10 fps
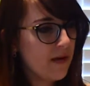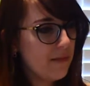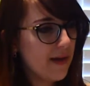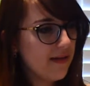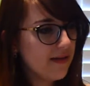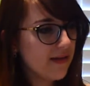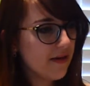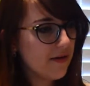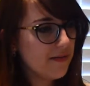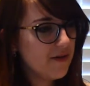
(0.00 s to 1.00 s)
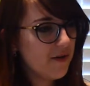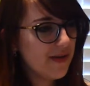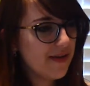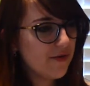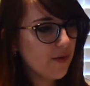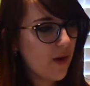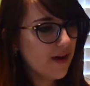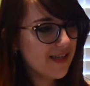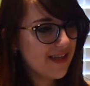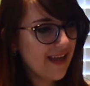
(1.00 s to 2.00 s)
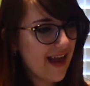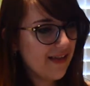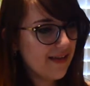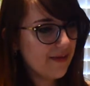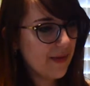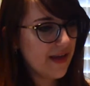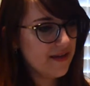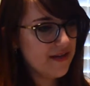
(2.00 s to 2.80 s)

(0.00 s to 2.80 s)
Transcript: Malik, how come no one ever walked in the alleyways